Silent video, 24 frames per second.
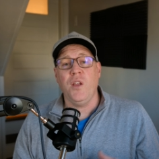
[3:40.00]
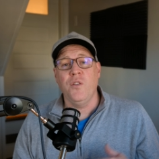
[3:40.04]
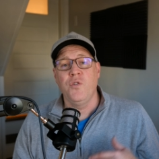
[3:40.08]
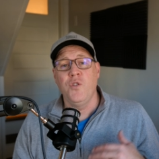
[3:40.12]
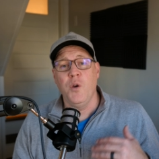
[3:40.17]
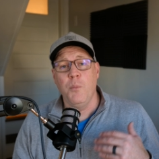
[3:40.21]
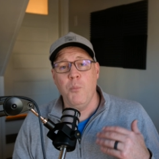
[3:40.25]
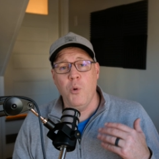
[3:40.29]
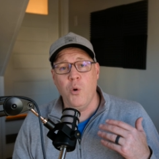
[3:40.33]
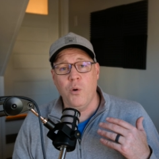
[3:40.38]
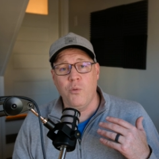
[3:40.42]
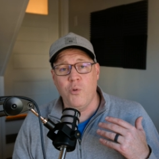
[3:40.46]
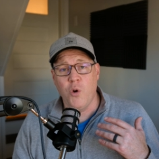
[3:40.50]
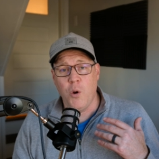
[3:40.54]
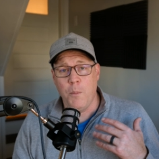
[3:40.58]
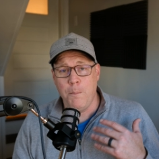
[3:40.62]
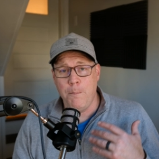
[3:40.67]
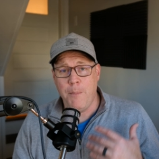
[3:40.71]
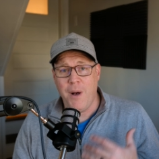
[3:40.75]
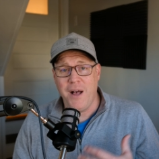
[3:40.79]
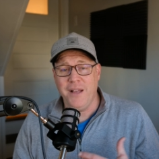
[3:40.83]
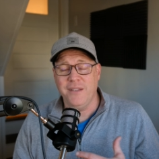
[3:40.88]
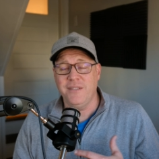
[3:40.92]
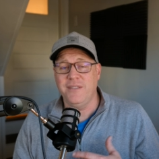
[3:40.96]
The more
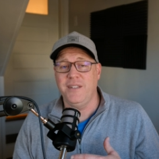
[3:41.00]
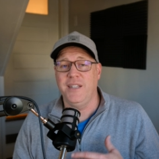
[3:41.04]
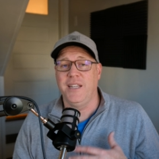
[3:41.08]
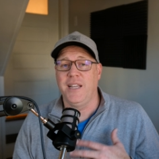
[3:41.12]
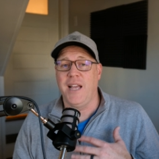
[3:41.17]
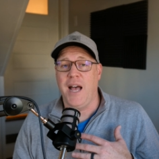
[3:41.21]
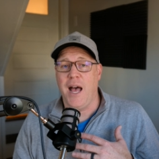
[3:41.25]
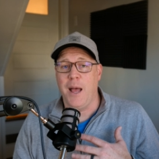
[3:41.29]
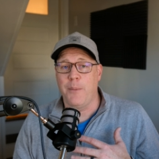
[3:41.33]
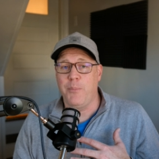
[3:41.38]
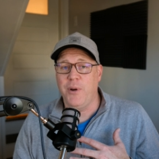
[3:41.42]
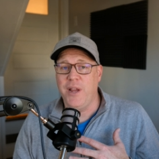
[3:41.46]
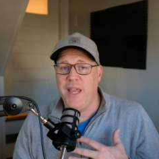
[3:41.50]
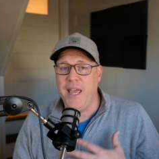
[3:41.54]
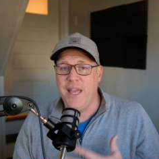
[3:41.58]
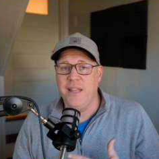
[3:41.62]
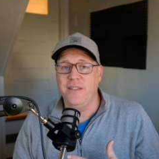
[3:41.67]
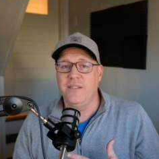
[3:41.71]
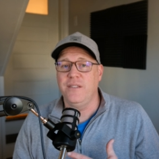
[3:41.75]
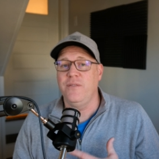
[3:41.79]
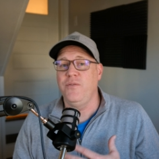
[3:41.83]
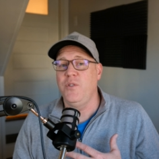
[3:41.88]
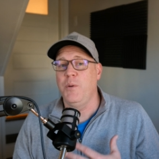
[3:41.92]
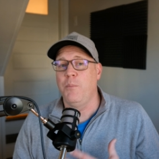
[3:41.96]
robust and
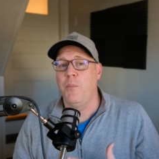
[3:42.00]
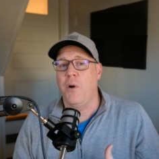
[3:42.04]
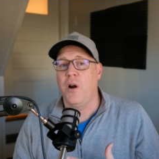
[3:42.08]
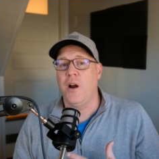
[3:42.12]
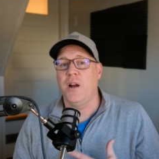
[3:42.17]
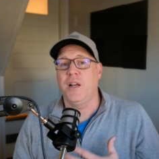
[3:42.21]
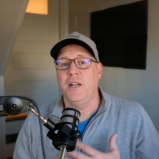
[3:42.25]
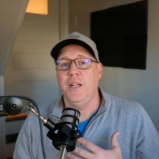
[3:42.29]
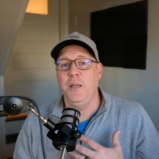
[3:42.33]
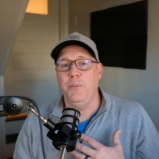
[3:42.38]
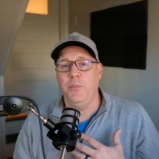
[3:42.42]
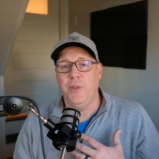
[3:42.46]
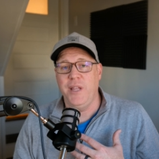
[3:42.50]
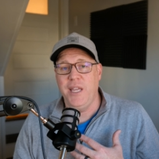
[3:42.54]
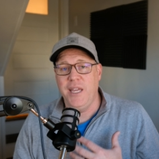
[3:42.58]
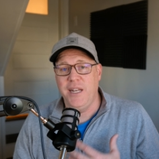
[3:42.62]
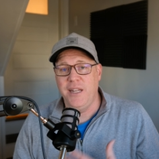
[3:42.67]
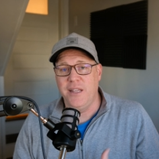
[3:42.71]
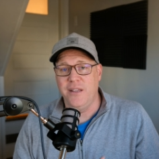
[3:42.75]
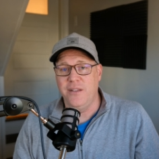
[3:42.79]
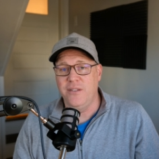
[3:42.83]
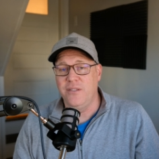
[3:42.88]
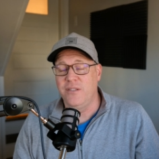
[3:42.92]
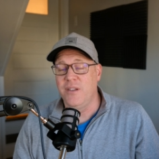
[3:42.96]
comprehensive your marketing plan
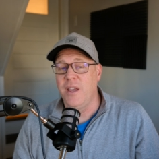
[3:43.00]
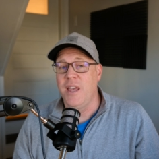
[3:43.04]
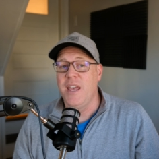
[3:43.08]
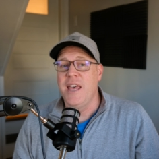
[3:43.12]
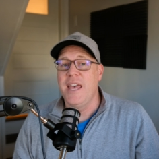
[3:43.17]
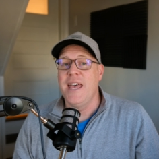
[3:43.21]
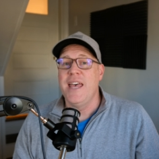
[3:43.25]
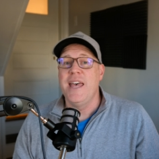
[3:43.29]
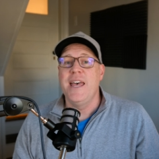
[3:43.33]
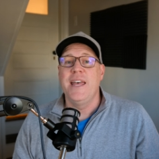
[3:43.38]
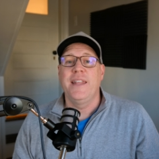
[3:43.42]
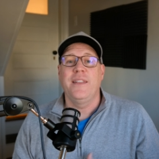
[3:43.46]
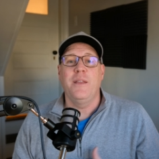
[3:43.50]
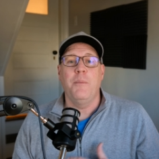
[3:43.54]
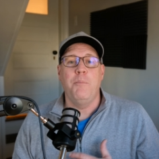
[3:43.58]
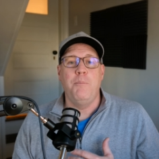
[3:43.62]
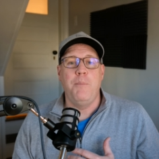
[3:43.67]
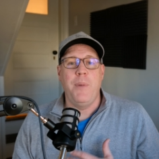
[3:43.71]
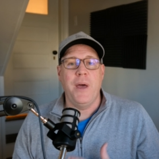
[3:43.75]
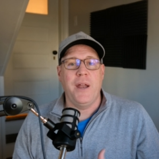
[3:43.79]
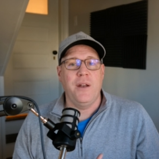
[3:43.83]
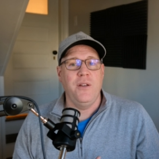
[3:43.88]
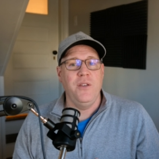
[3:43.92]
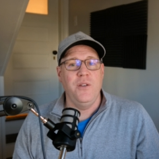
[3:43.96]
is, the
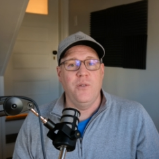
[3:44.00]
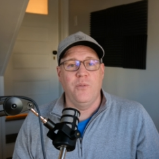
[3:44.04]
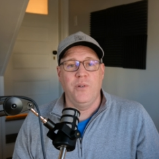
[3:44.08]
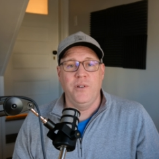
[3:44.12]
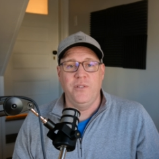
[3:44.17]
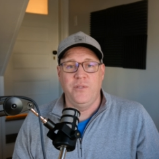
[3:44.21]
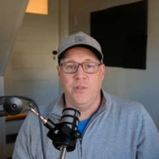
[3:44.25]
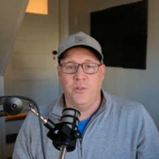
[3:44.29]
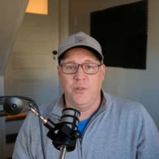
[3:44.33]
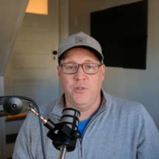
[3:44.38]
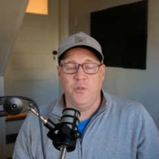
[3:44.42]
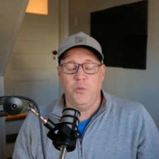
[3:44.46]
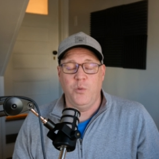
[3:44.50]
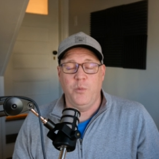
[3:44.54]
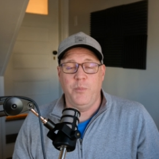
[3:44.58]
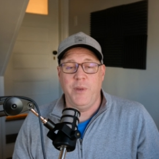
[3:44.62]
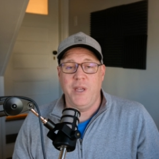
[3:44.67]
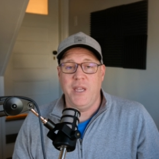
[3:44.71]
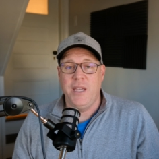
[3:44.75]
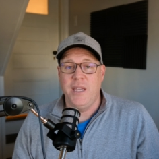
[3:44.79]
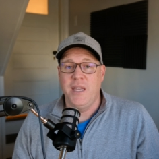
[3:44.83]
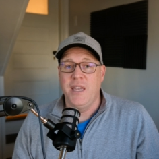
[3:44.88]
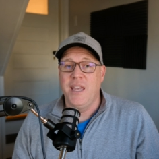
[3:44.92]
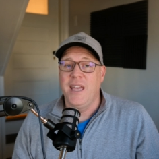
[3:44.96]
better your results will
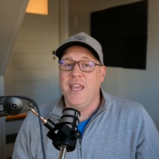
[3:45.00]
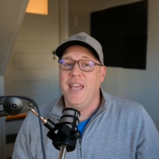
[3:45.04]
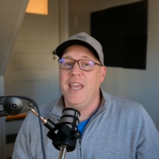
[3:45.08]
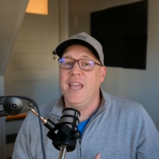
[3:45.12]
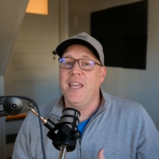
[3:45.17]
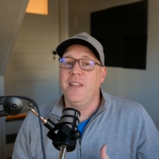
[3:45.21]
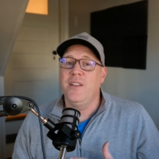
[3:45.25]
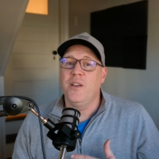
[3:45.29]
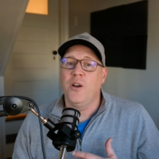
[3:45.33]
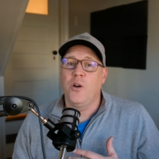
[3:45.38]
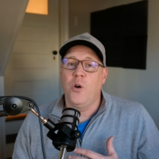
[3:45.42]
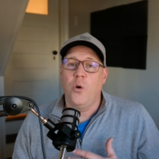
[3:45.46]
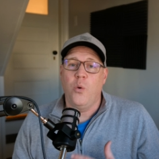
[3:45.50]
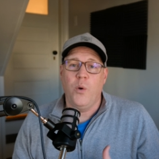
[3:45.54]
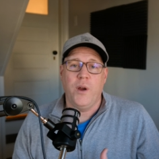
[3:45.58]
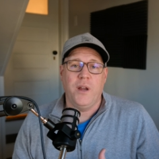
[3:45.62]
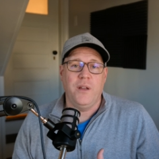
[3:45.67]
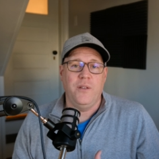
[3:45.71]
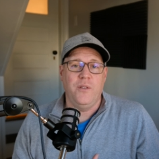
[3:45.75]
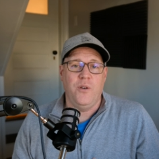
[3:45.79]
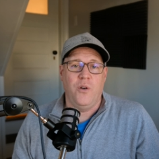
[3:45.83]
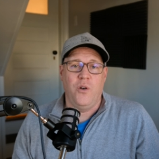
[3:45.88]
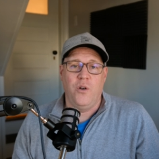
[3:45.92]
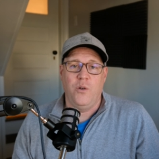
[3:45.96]
be and the
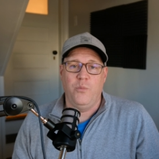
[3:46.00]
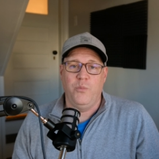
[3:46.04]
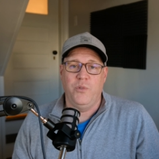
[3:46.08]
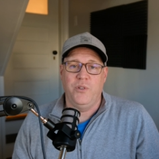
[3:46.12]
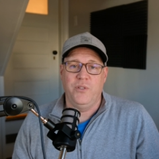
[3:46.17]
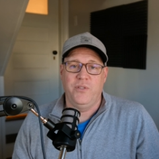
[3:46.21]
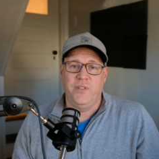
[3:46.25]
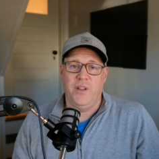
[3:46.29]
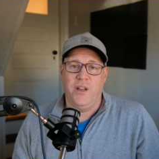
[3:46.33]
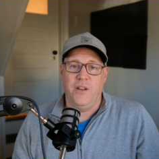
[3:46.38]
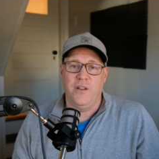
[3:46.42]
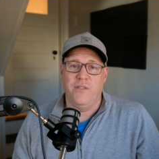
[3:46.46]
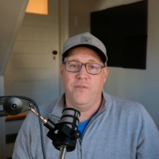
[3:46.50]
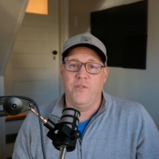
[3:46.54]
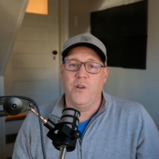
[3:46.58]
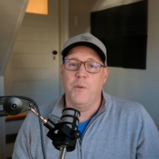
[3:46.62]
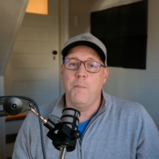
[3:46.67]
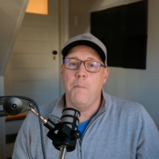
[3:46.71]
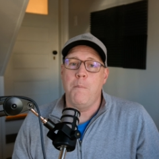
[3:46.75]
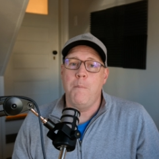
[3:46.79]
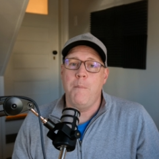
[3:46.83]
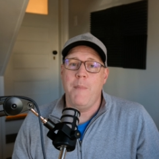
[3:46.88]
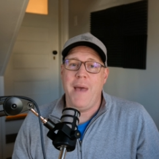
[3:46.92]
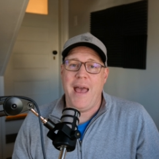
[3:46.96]
quicker the home will sell for
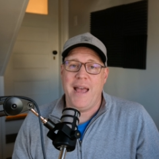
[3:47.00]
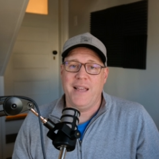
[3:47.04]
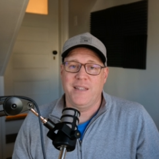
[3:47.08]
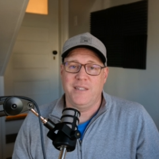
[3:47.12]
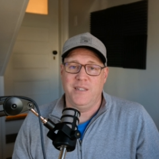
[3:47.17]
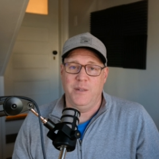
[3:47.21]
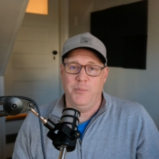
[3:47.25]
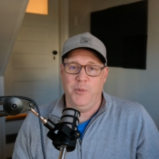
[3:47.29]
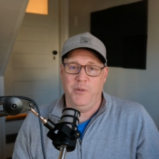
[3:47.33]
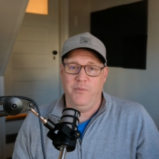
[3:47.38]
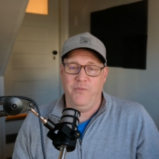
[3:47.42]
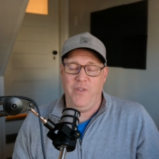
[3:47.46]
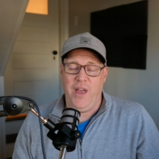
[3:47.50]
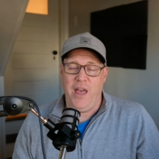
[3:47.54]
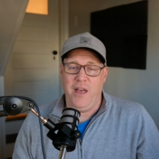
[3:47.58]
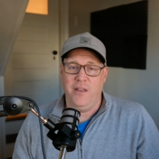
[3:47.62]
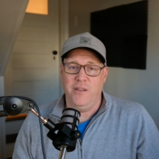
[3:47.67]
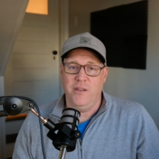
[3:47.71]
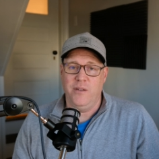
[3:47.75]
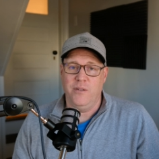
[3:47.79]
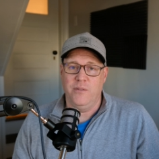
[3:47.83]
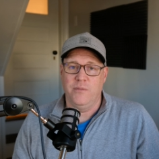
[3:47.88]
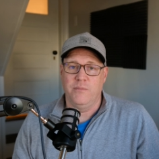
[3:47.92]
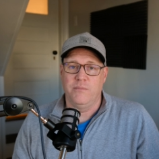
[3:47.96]
maximum
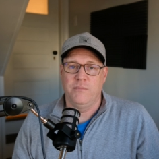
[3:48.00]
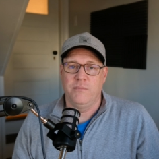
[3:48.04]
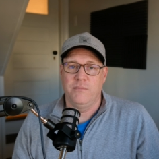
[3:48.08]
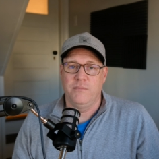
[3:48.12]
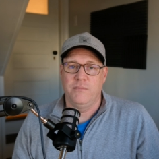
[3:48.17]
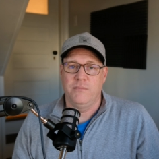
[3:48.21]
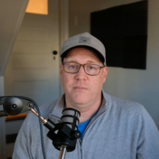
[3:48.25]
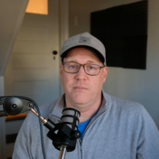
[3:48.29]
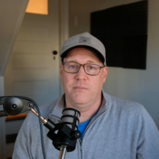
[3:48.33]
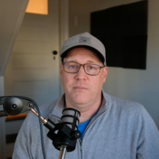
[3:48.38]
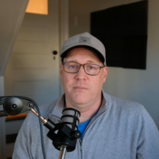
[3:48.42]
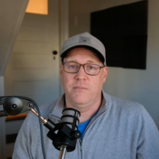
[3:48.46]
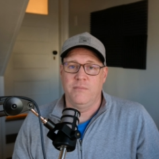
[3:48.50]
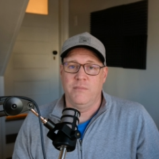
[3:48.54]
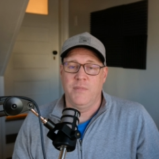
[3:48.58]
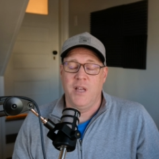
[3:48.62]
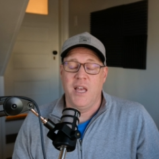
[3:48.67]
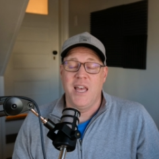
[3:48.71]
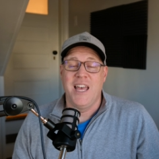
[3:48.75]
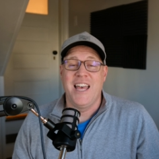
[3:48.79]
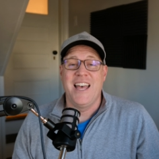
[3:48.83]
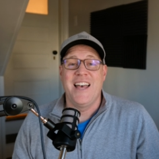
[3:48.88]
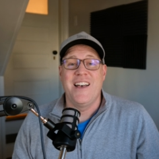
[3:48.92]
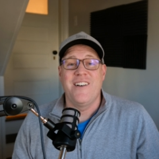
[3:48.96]
value.
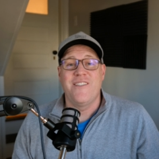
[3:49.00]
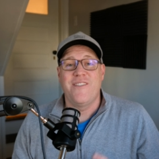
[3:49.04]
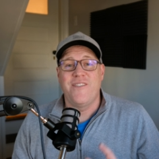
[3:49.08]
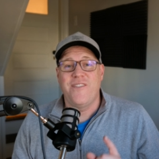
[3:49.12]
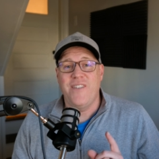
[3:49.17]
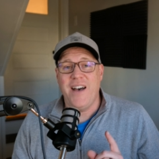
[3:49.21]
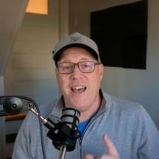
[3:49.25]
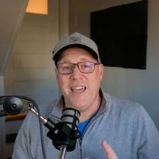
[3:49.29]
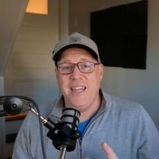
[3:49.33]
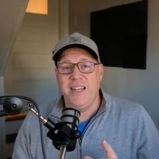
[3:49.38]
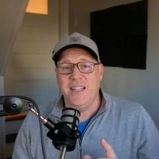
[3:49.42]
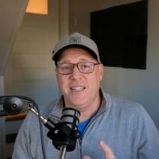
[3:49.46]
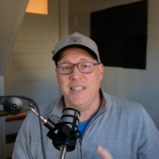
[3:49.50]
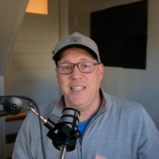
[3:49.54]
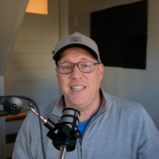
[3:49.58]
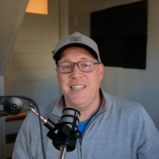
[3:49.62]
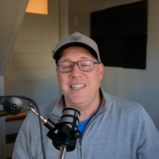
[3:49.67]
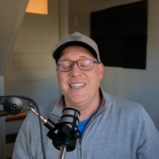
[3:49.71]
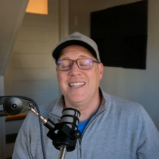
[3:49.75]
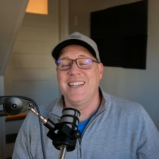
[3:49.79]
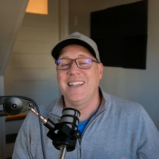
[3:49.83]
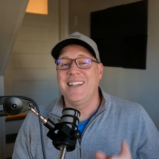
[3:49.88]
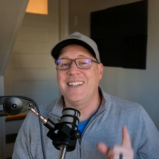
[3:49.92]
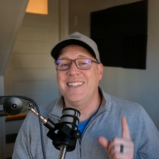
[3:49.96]

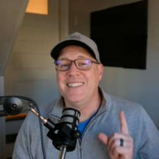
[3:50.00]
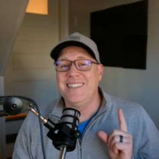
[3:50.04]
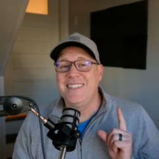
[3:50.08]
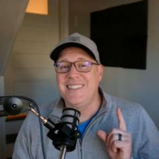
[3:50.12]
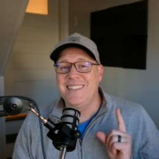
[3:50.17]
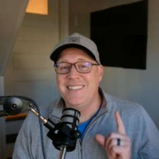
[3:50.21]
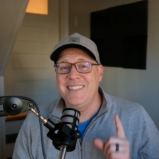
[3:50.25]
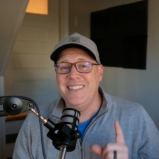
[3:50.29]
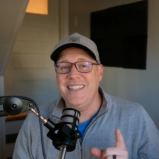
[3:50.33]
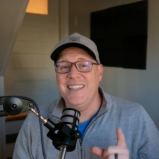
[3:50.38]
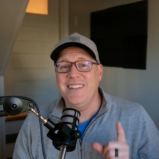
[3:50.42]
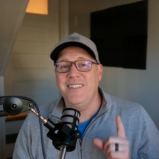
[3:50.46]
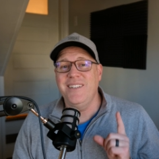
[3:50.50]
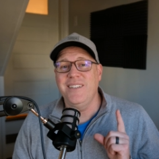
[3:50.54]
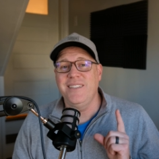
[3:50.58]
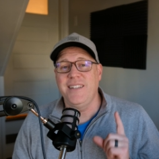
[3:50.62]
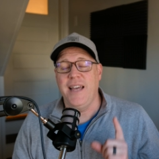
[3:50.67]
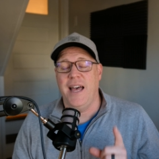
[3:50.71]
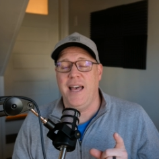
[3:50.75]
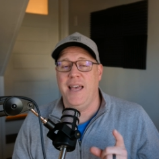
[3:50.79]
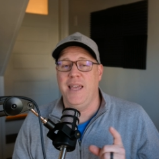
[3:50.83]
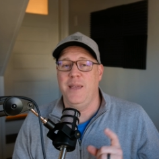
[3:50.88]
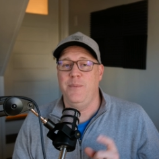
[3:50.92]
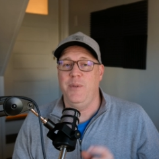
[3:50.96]
Finally, consider
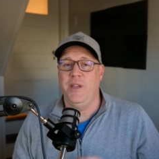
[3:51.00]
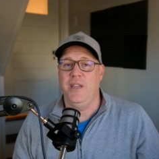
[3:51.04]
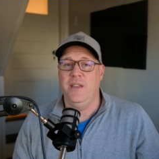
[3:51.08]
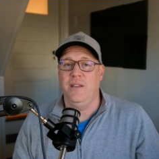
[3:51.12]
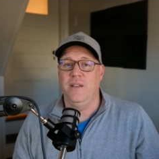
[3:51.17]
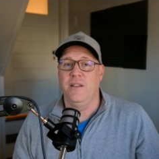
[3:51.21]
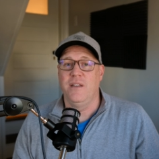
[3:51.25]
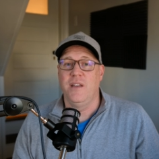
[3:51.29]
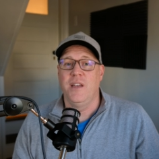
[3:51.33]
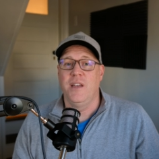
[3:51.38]
timing.